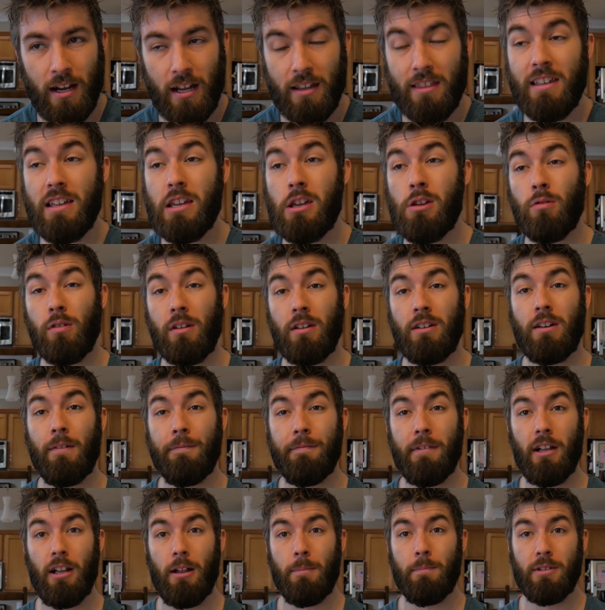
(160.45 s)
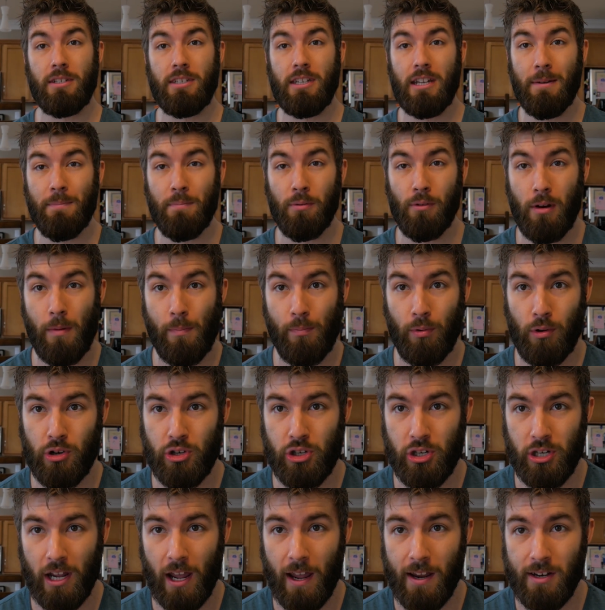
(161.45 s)
I think you can develop a deeper
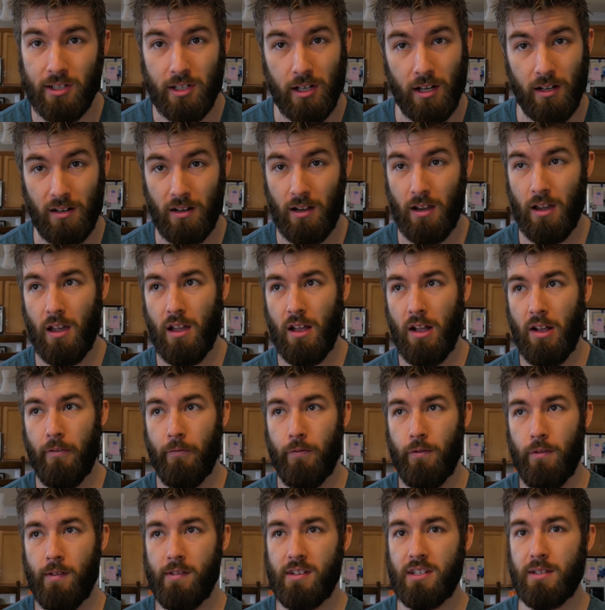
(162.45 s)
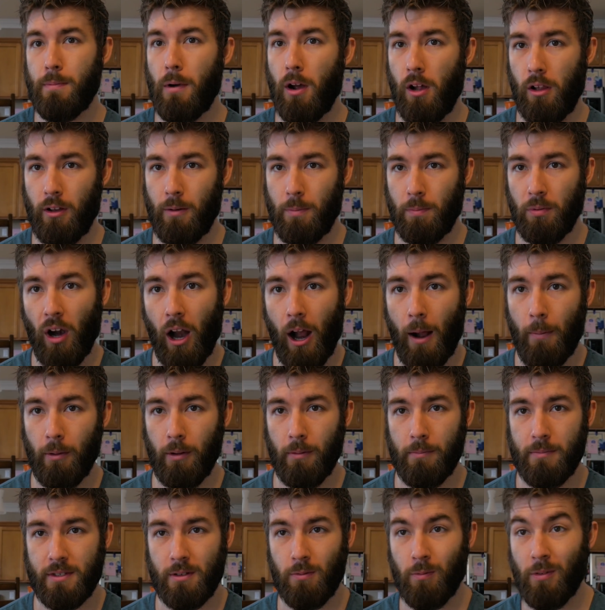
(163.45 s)
appreciation for the smaller
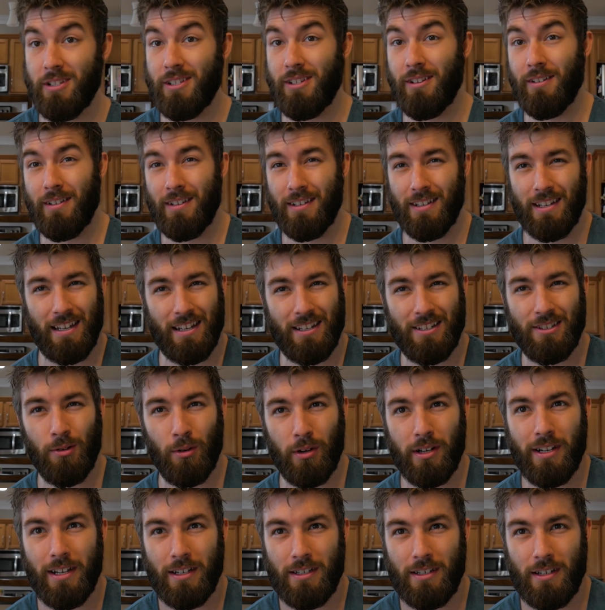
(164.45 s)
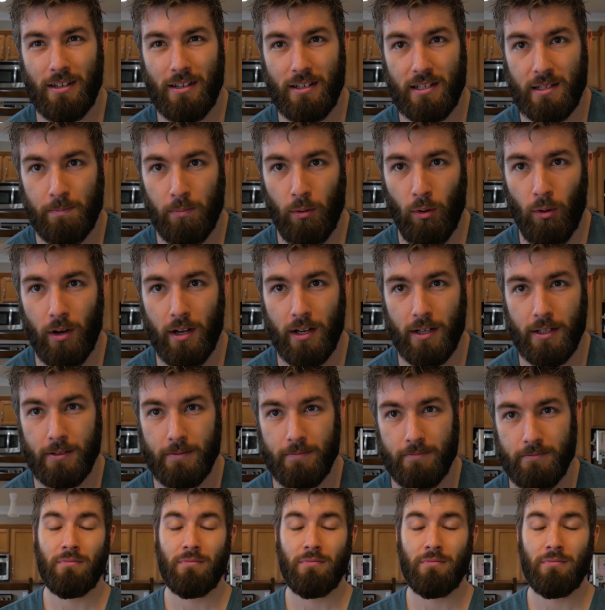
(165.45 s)
problems once you sort of get to this point.